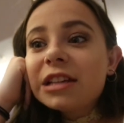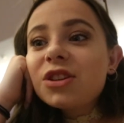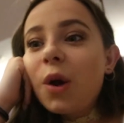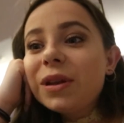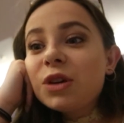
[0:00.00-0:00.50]

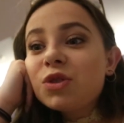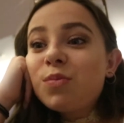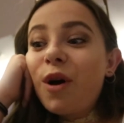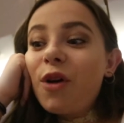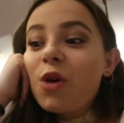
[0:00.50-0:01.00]
So until
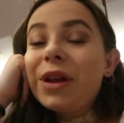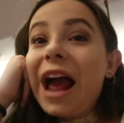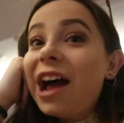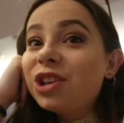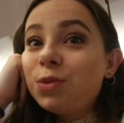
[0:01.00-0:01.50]
tomorrow when it
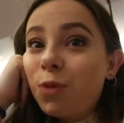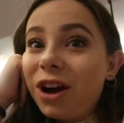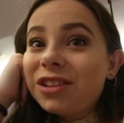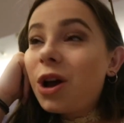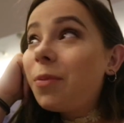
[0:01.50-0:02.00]
actually
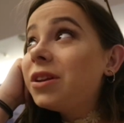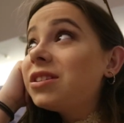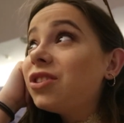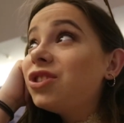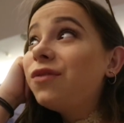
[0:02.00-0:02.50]
brightens up and
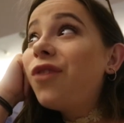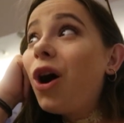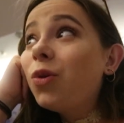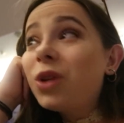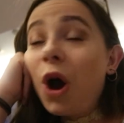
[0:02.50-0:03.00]
it's actually
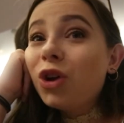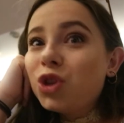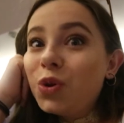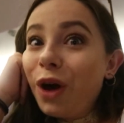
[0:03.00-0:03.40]
fun, we can't do